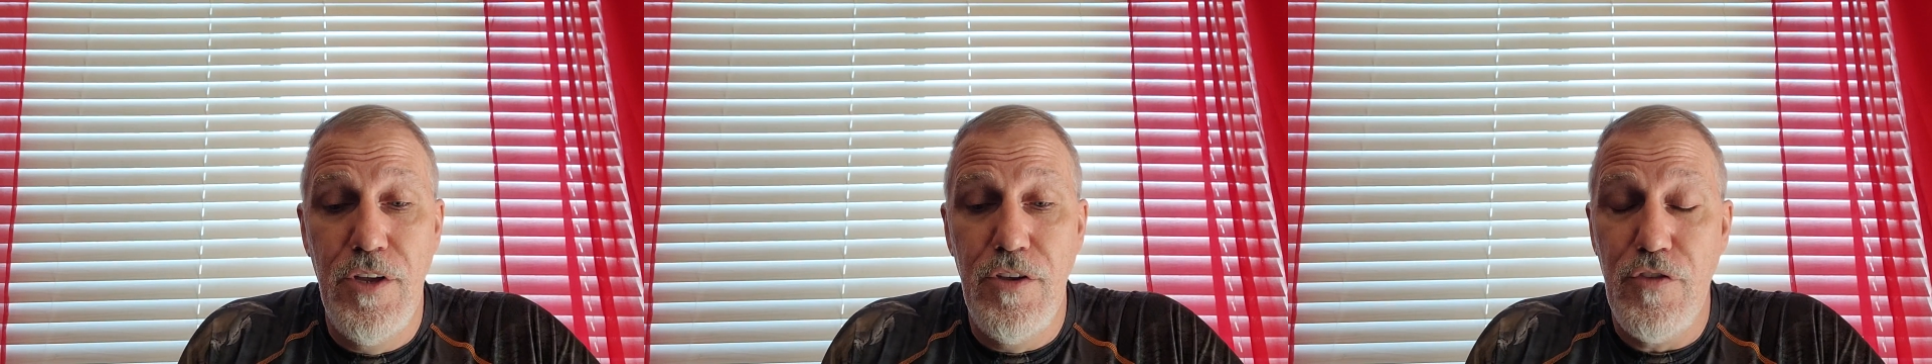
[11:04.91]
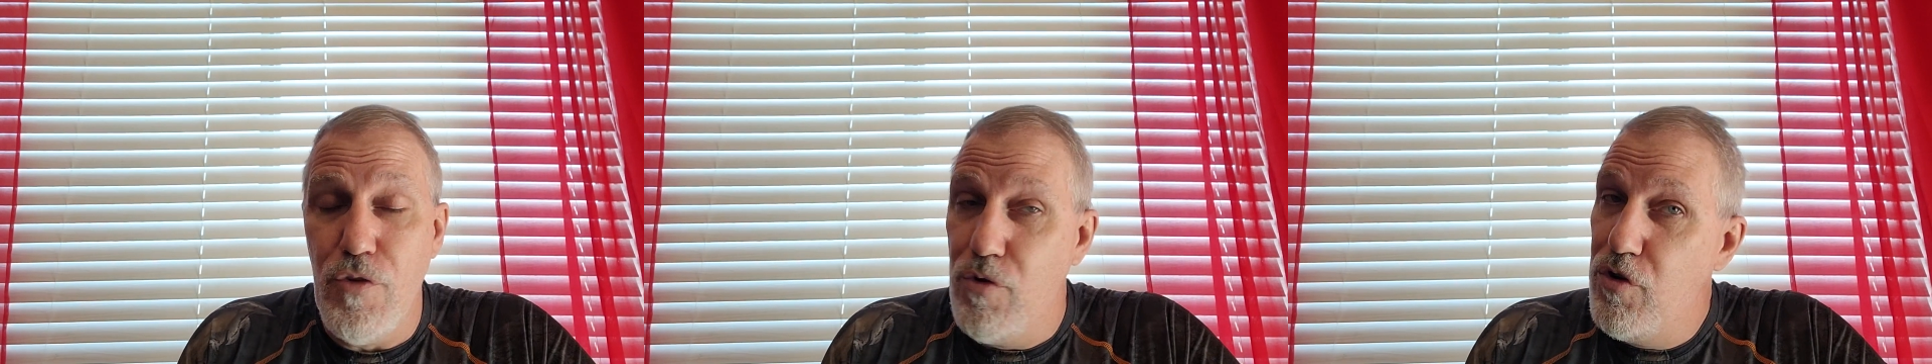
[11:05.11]

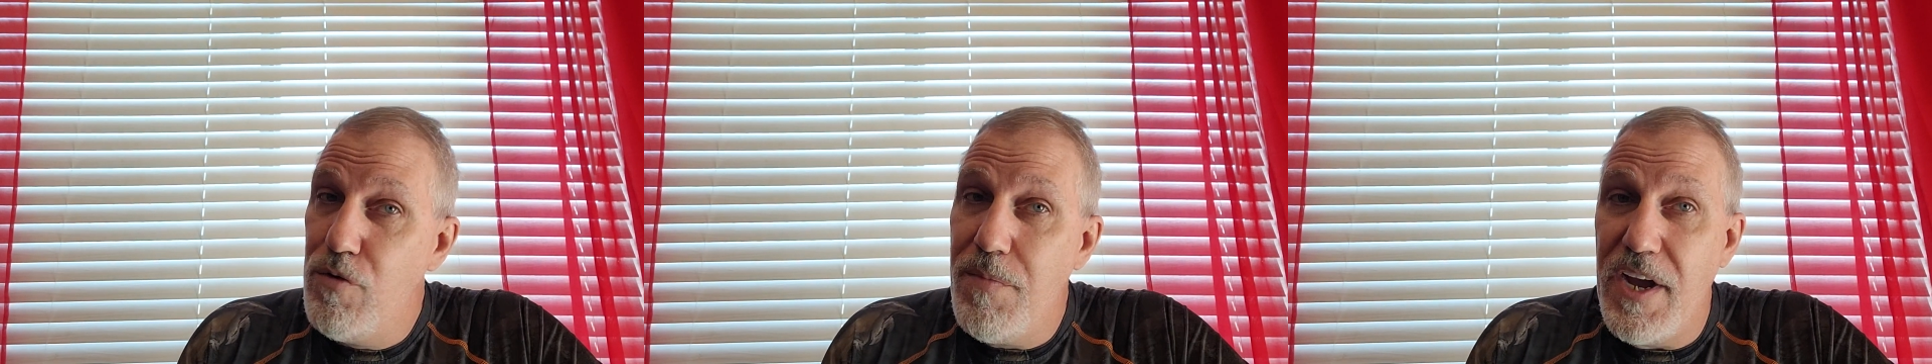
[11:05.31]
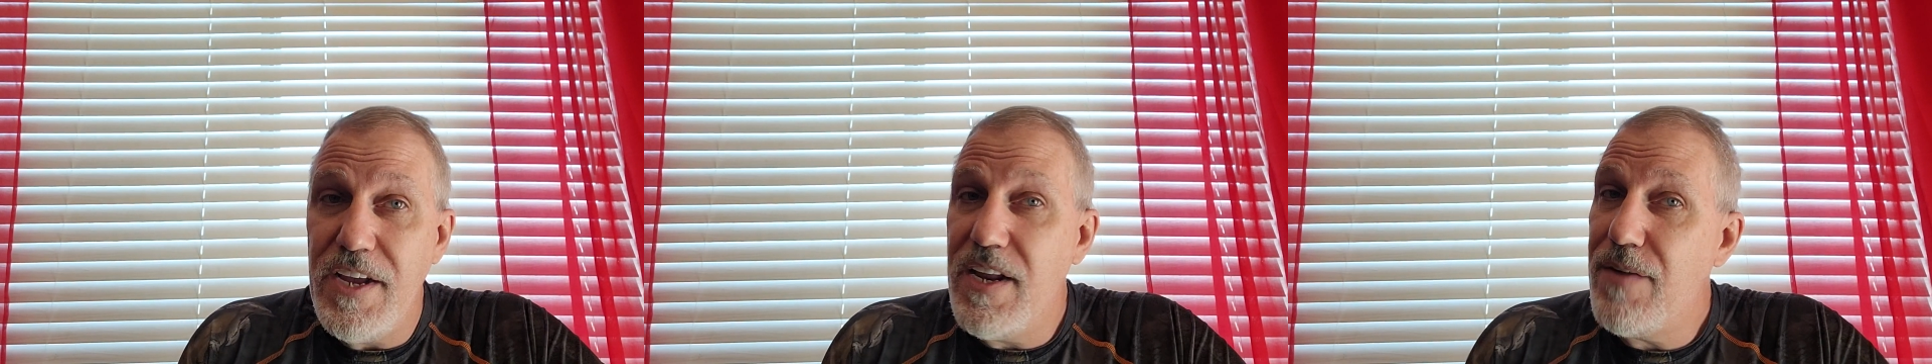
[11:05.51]
So you
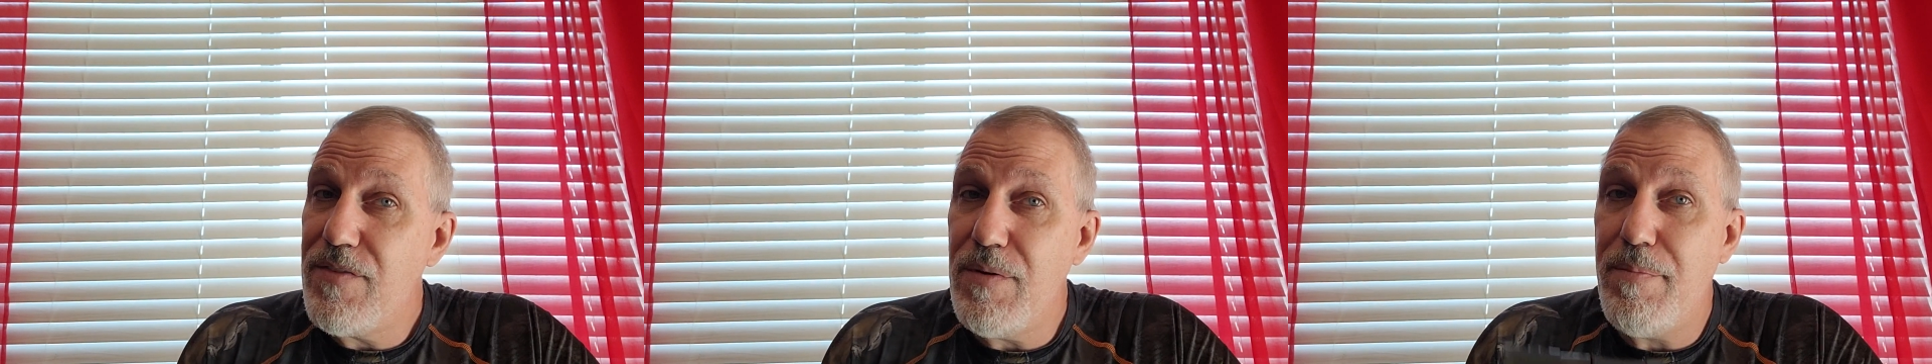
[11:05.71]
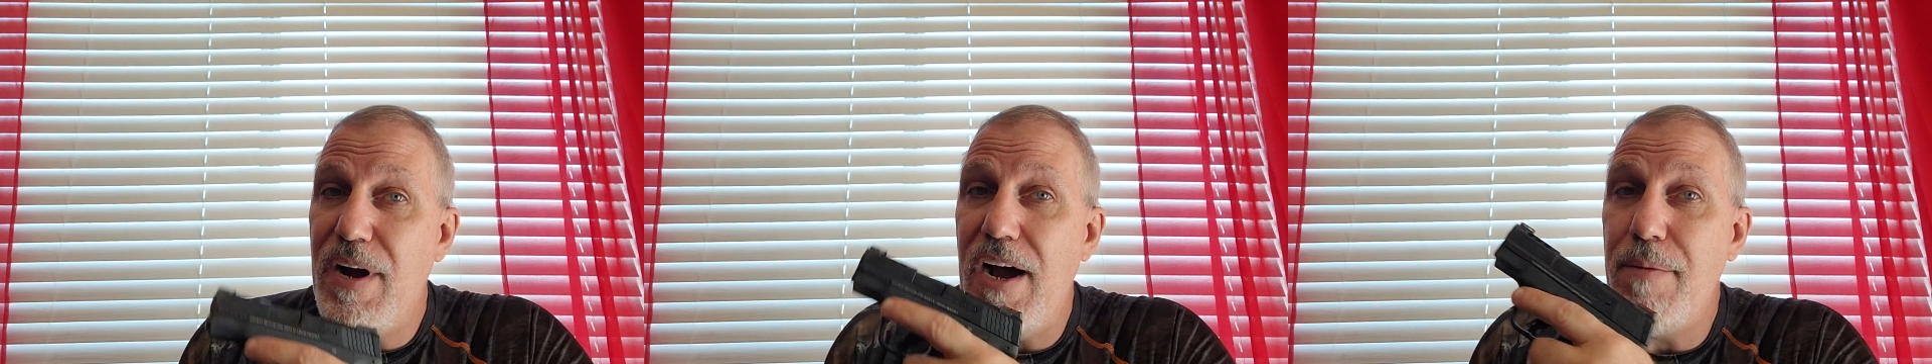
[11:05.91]
might have
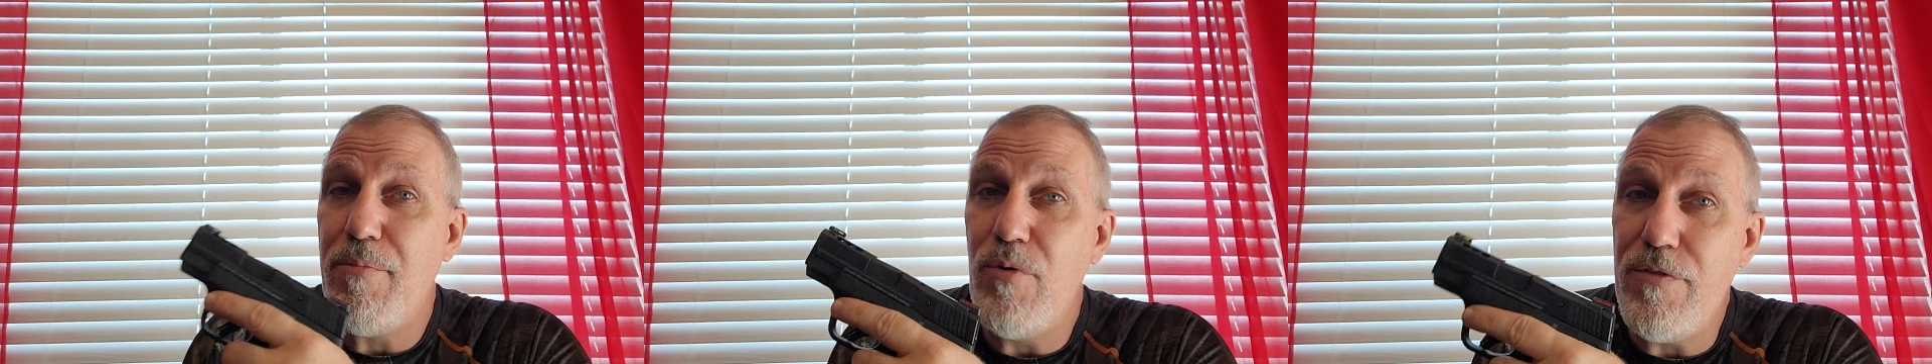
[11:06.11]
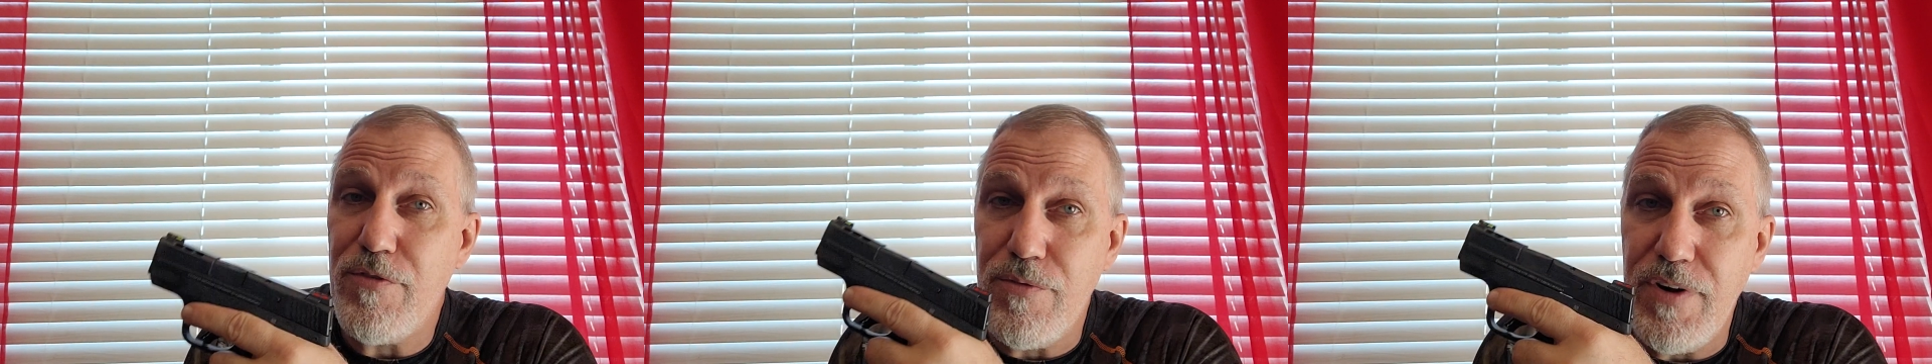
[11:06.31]
to pop off a